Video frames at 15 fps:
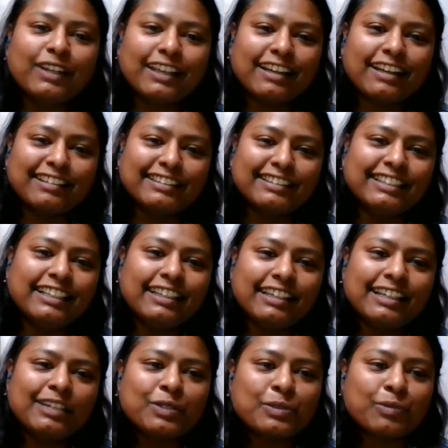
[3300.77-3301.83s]
like learning,
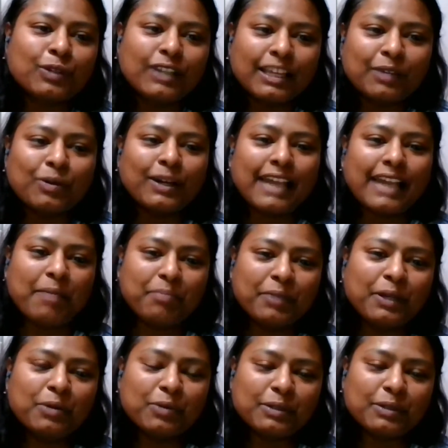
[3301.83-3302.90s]
it was more like what
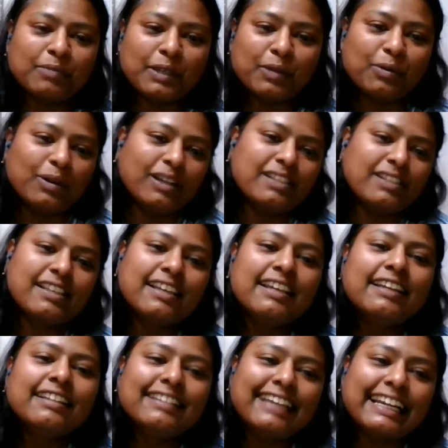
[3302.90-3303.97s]
happened with me was
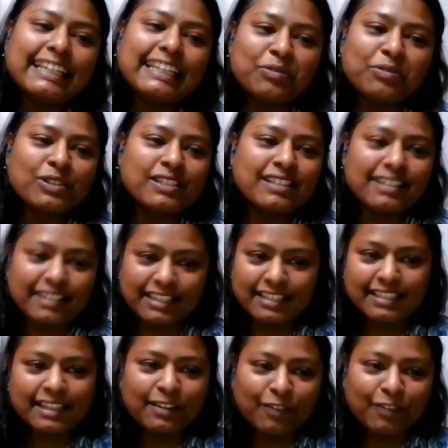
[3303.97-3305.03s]
that it was a
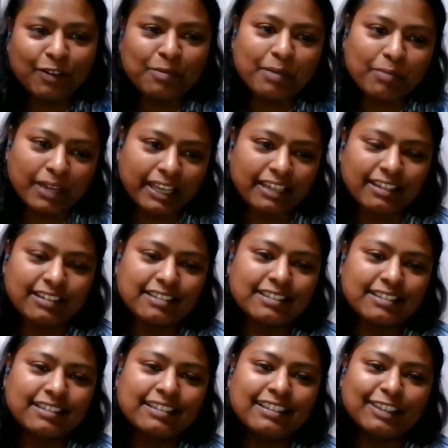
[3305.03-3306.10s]
reset for my mind,
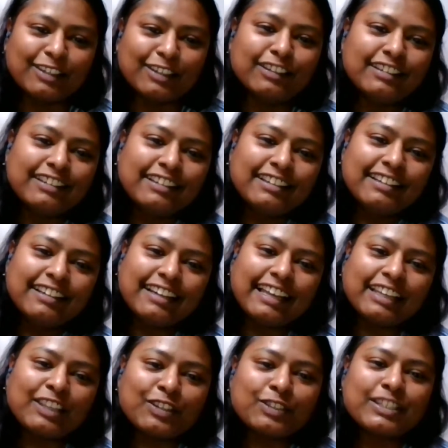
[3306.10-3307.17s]

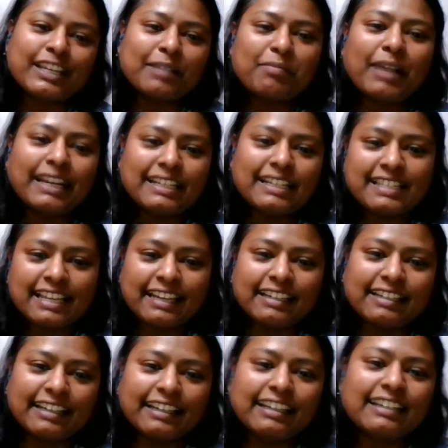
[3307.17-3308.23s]
like you said,
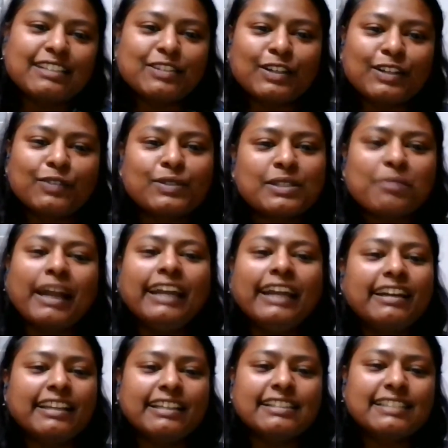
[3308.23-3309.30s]
mindset, right? So it was a
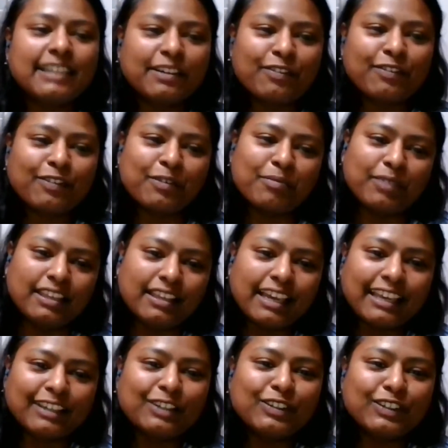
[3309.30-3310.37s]
mind reset for me.
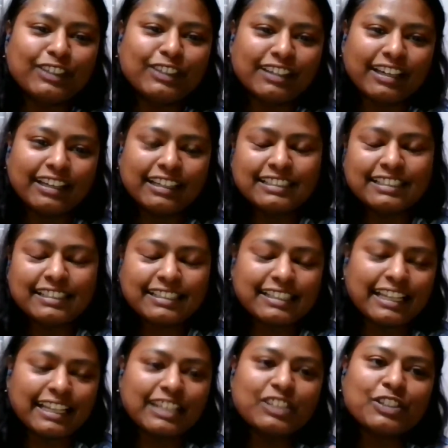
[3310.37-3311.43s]
It just
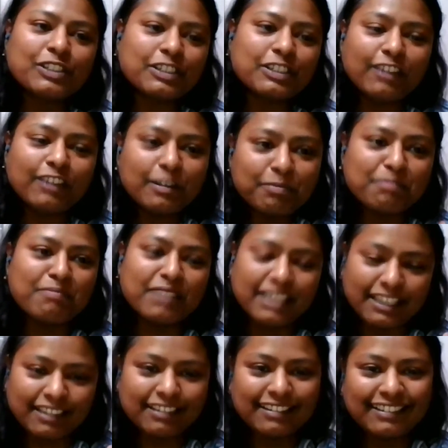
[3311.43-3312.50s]
flipped
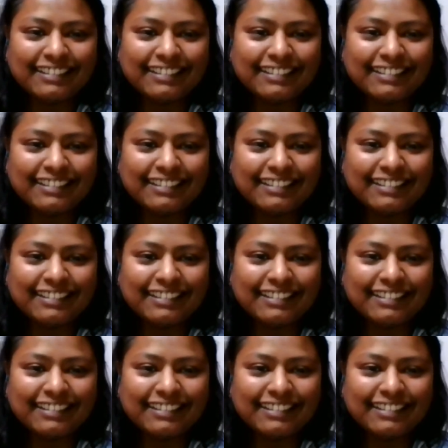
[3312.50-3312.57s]
me